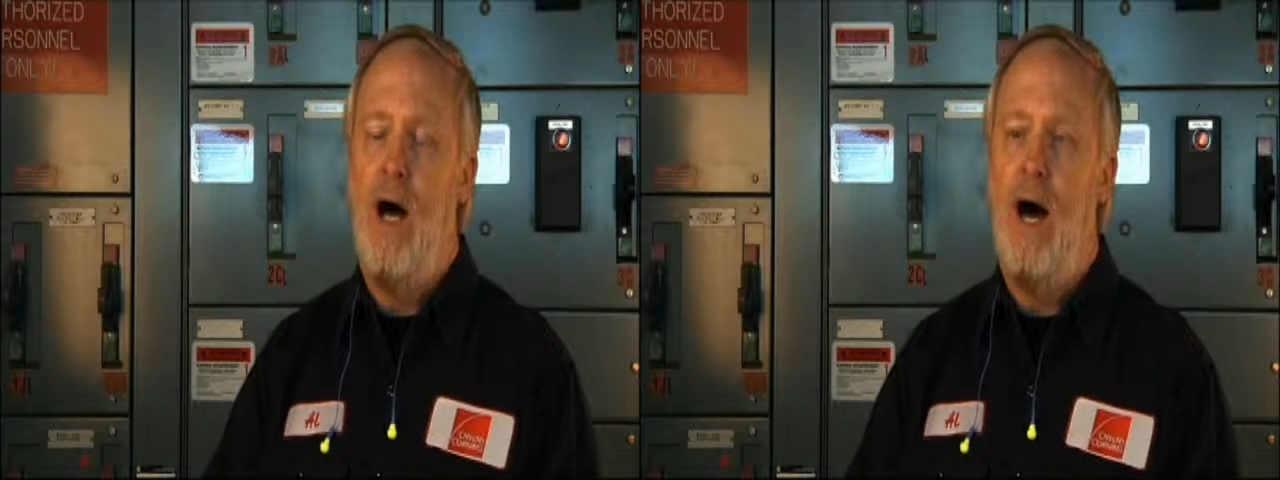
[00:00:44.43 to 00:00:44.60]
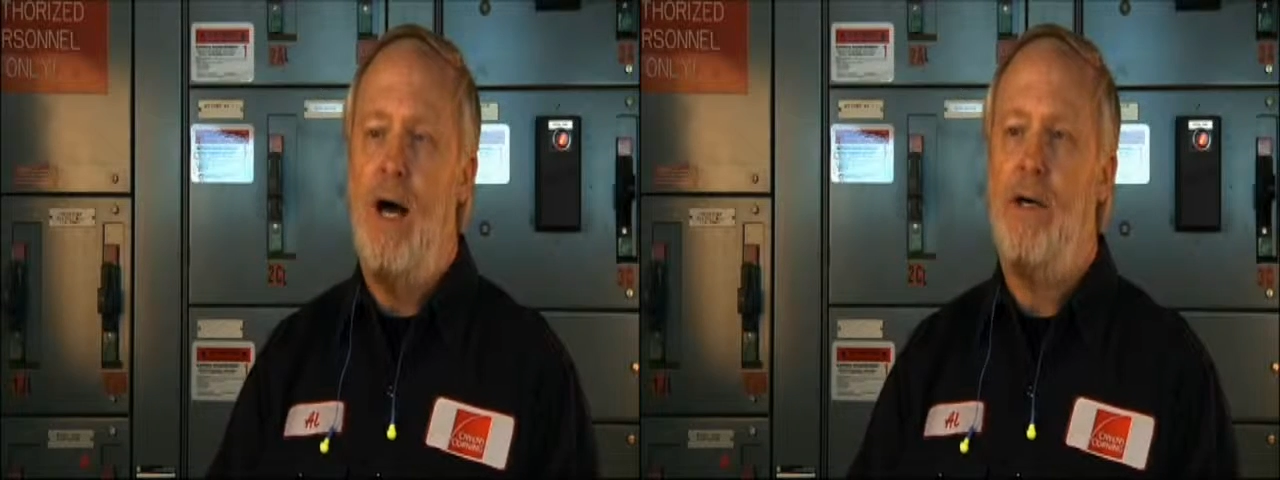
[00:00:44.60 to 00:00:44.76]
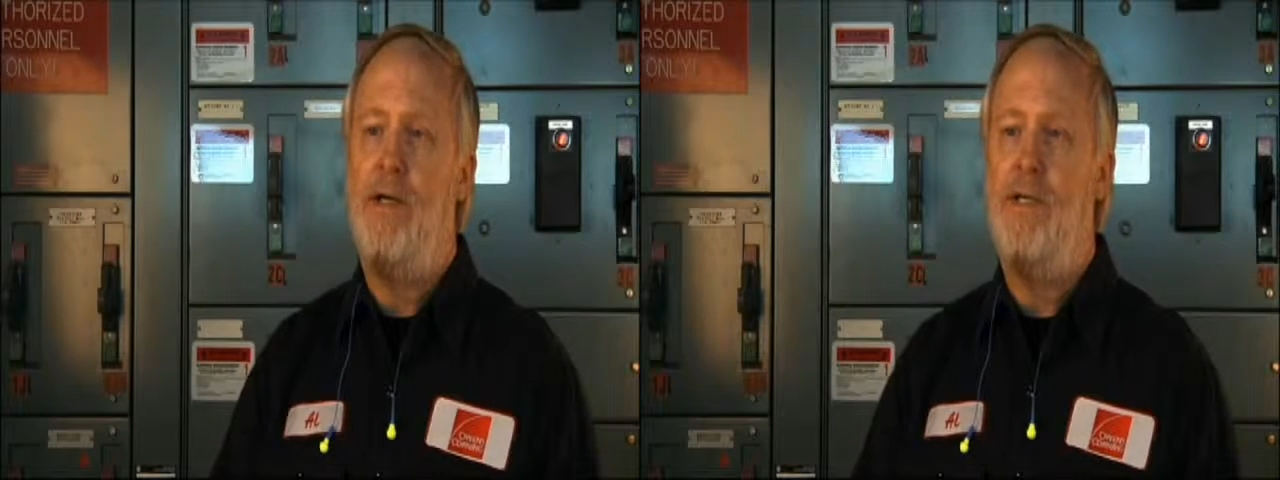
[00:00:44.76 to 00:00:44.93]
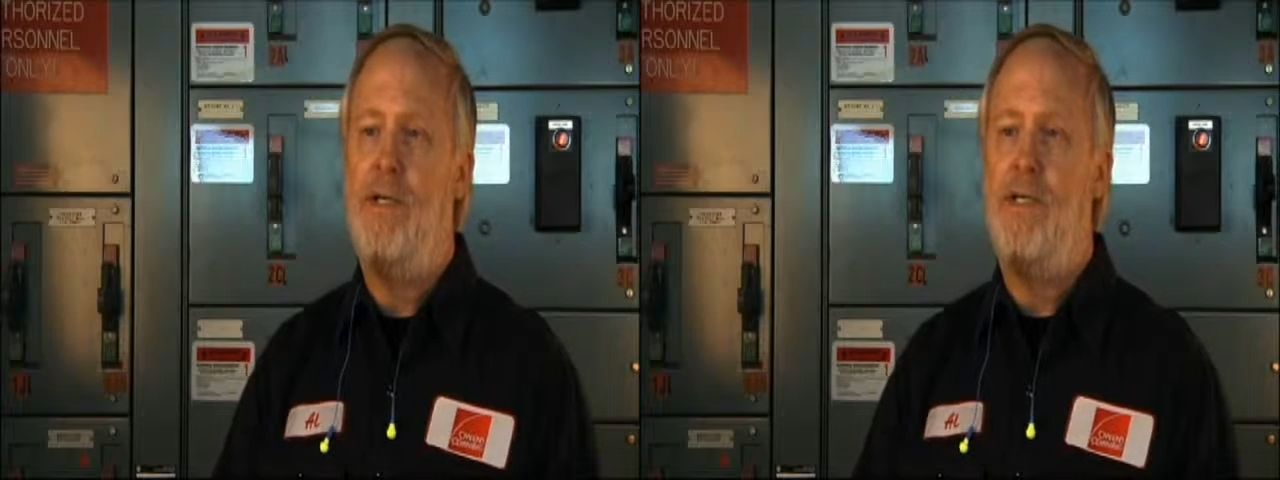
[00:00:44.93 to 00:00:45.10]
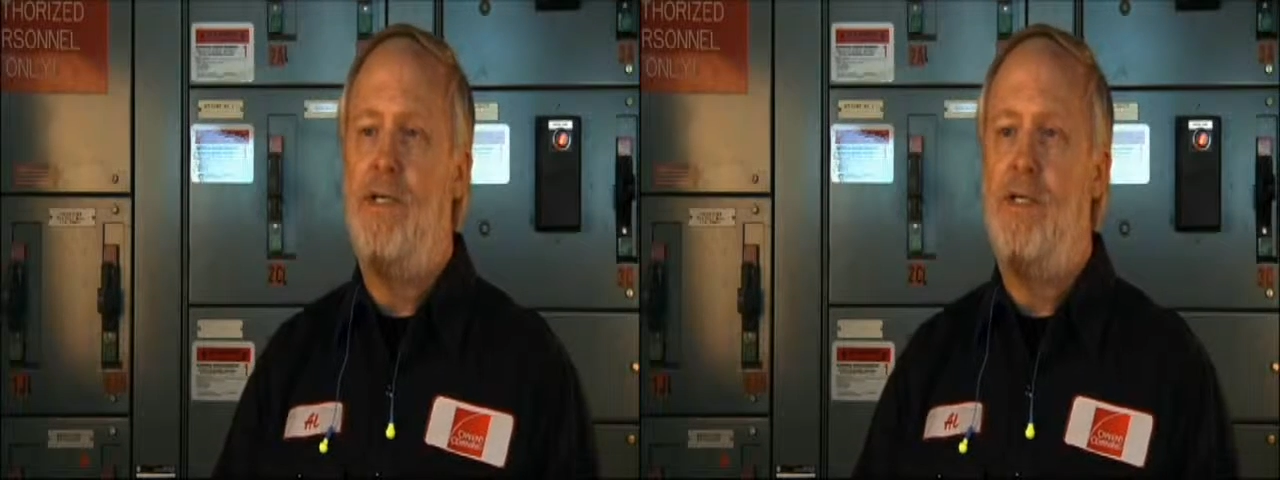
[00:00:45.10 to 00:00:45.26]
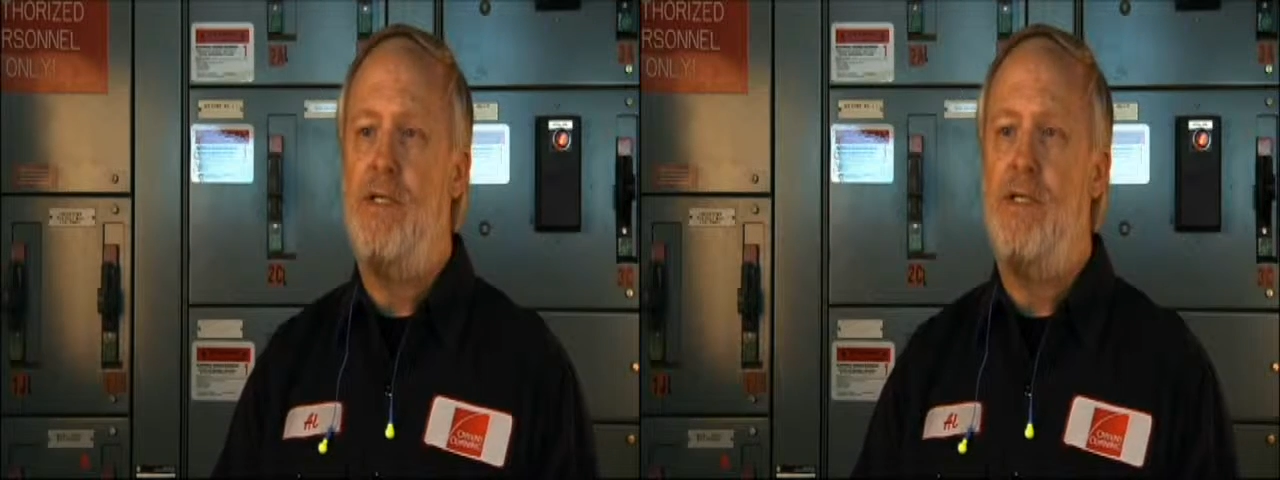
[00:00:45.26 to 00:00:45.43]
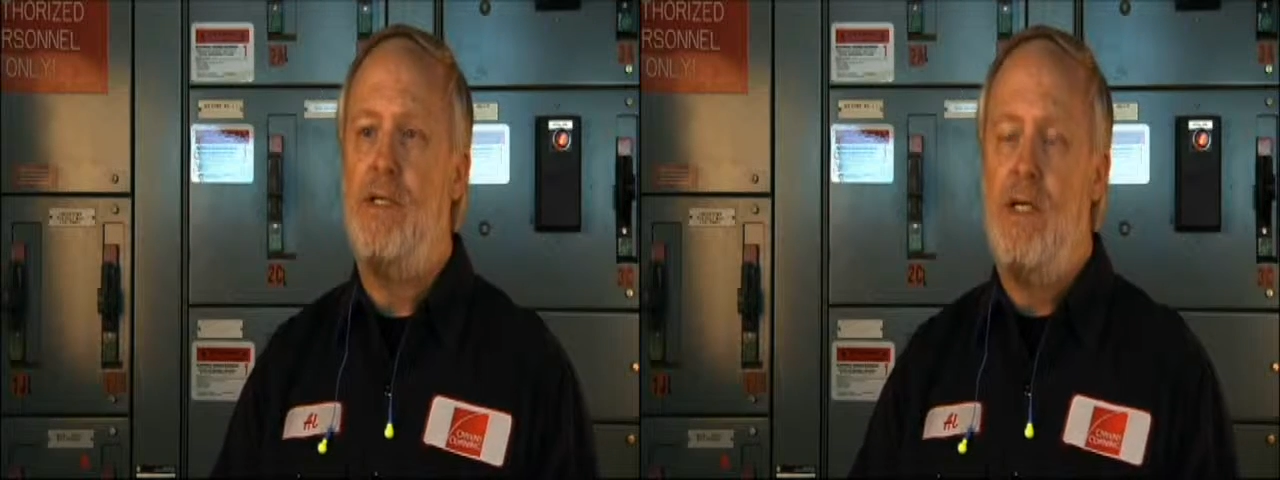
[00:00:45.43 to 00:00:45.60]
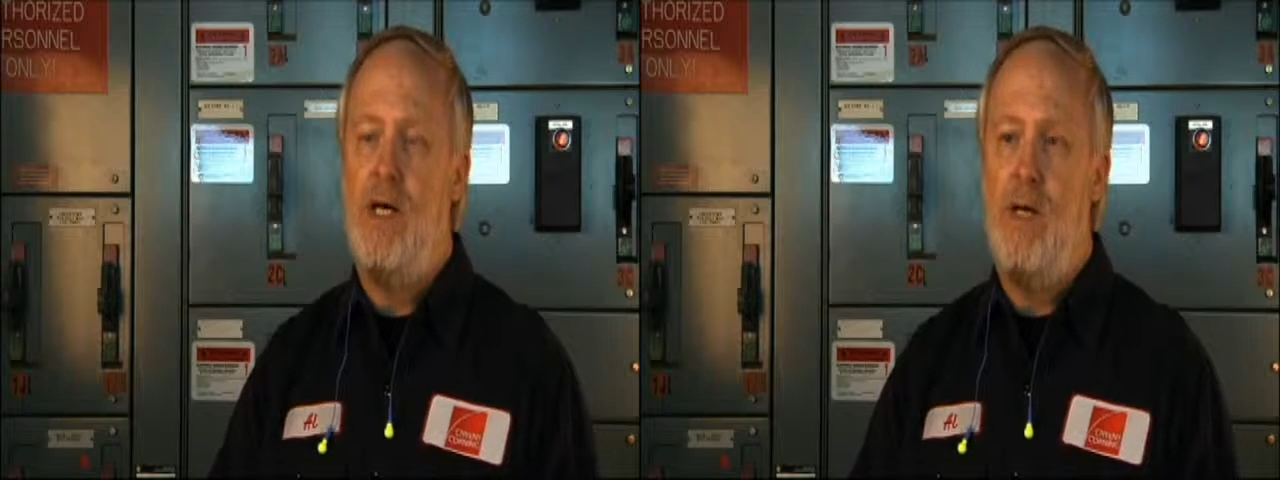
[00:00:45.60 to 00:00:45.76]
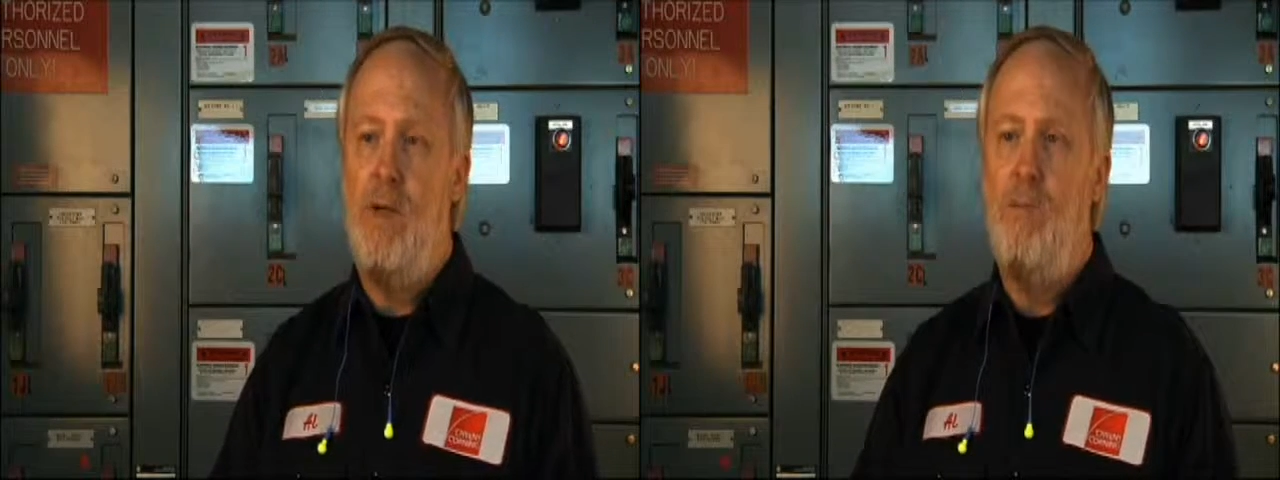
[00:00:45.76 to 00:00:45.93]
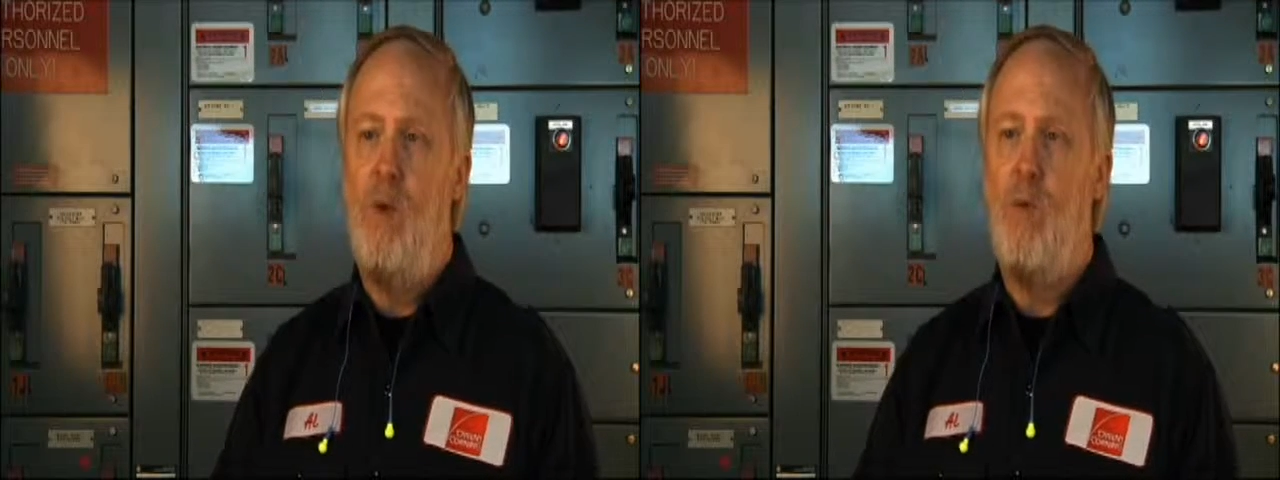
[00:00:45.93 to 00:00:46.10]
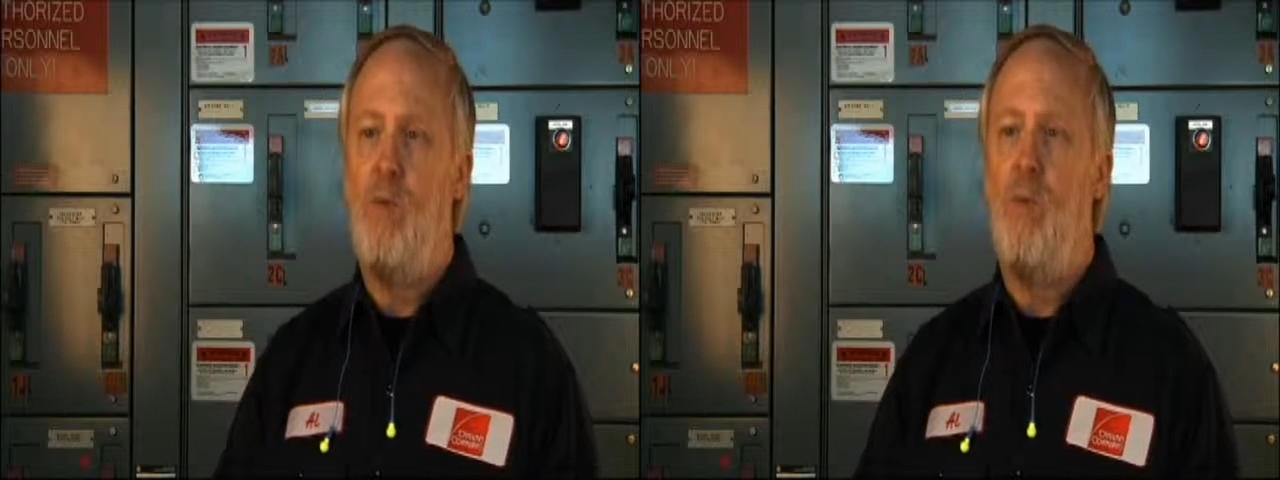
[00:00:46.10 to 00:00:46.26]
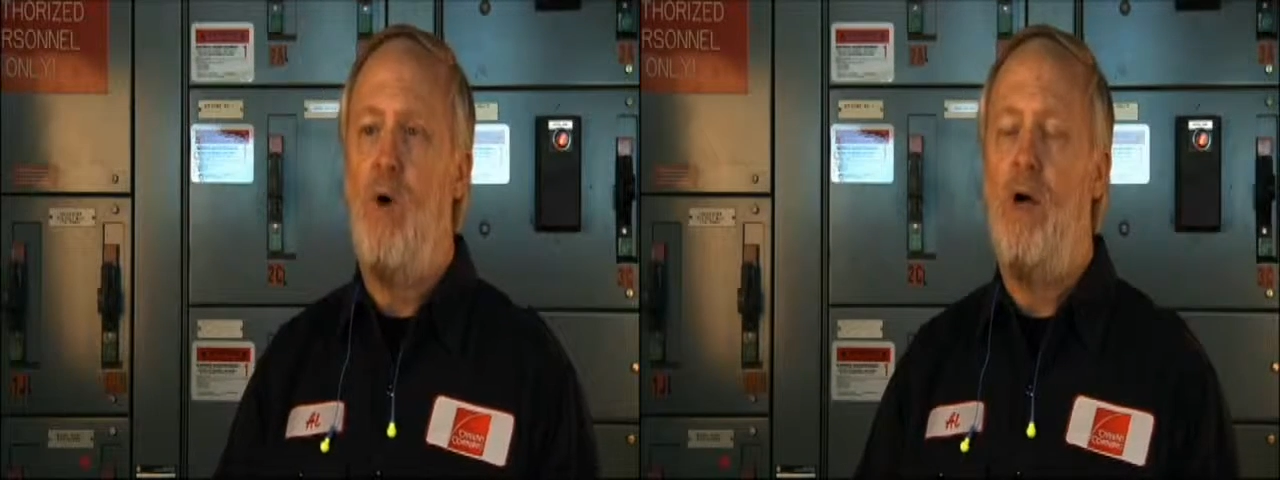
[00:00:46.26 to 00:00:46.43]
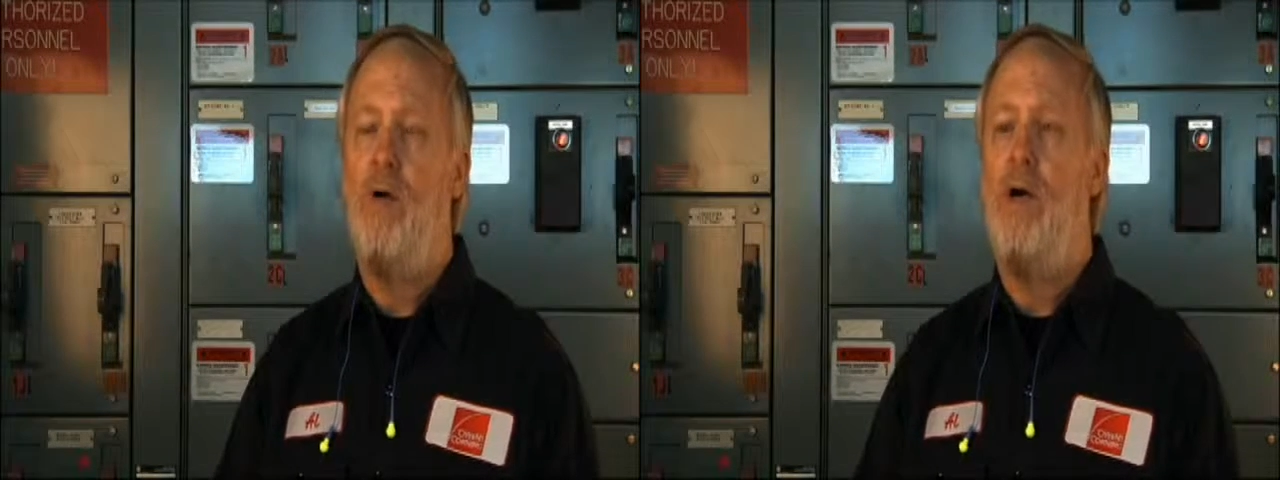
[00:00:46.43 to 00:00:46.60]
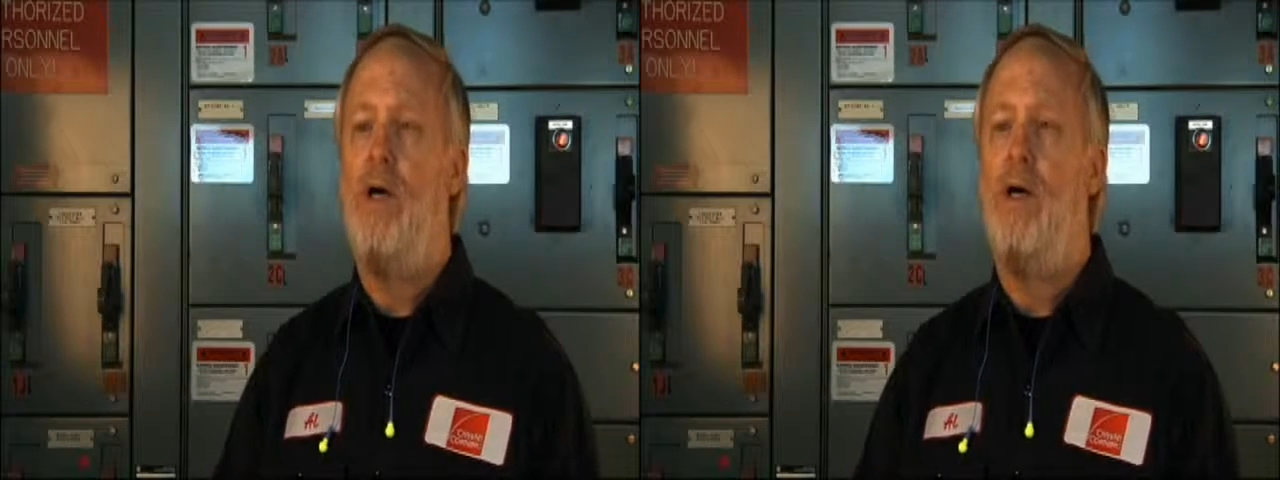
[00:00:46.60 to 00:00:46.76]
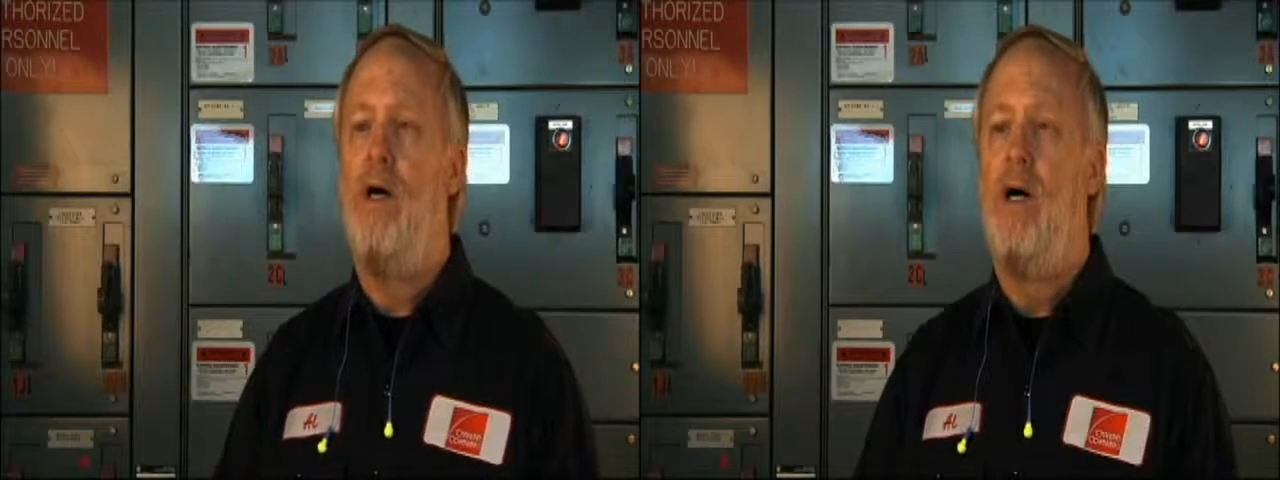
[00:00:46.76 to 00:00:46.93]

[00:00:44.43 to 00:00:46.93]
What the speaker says: hot conditions in motor wiring.